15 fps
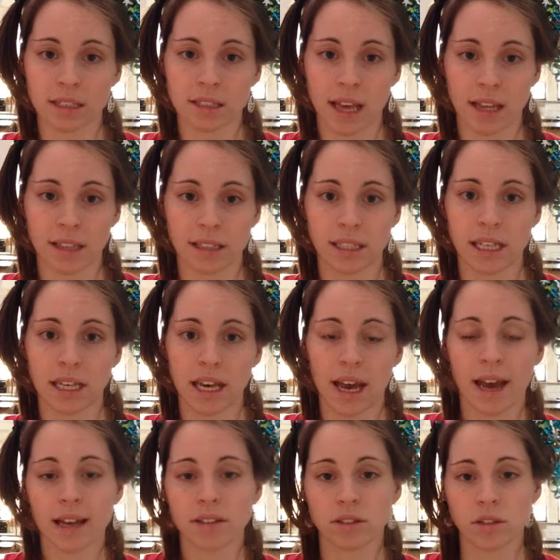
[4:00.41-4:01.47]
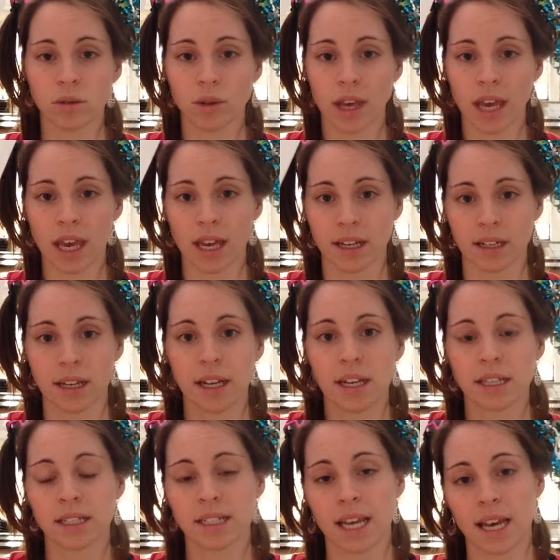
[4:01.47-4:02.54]
silently as you can.
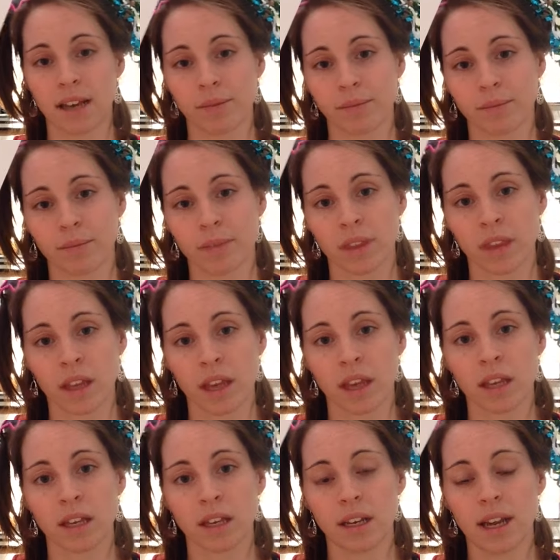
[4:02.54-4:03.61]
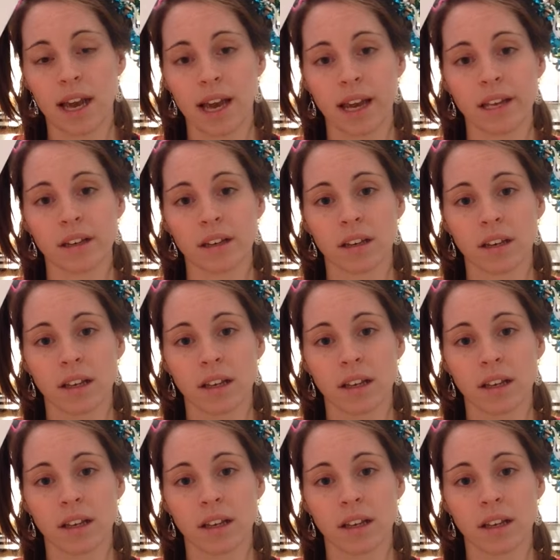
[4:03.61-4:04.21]
10, 9,